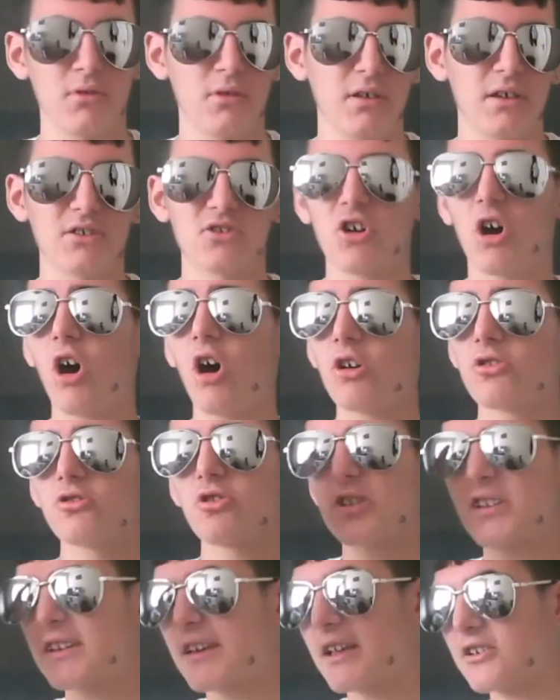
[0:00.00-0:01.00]
It's hard
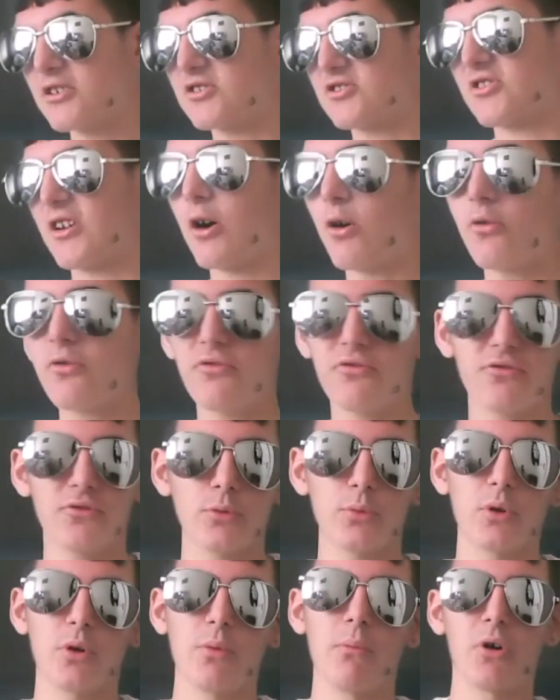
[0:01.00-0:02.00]
looking at yourself
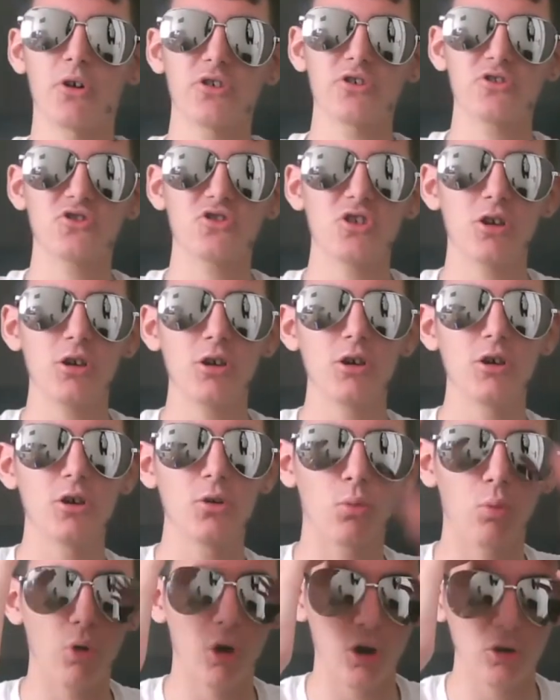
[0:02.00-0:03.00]
through a monitor
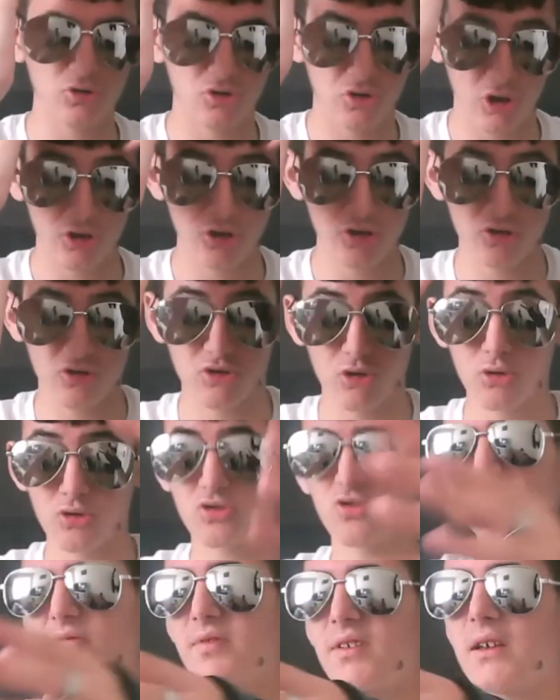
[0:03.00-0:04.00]
while trying to do
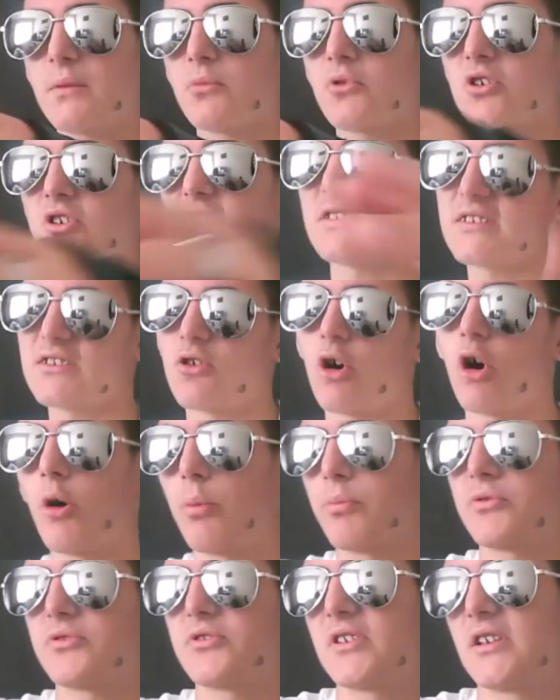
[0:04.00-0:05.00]
something because it's
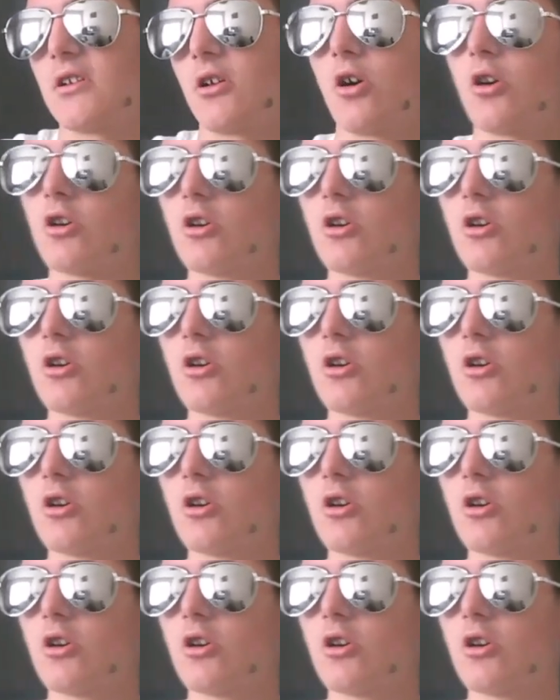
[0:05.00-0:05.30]
opposite. Like,